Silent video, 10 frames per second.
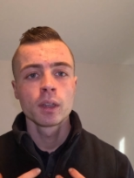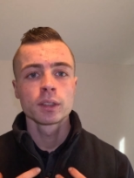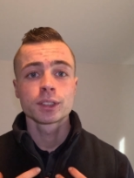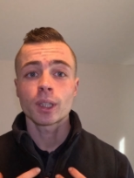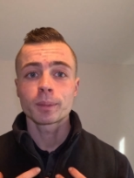
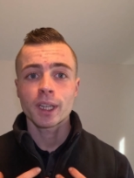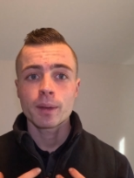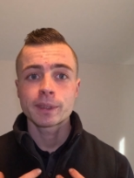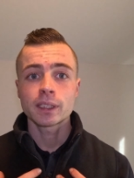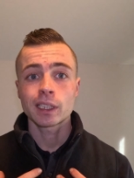
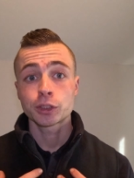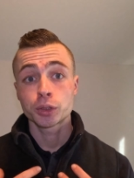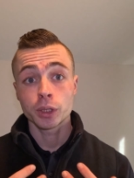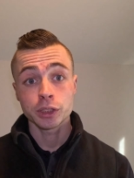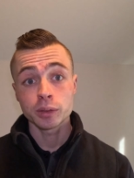Sometimes the
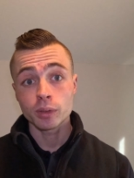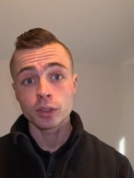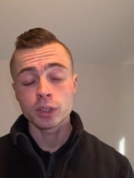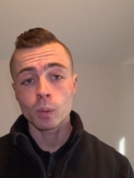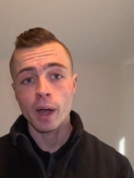electrician
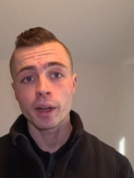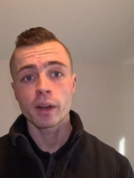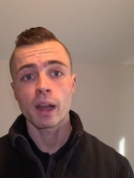runs the wire.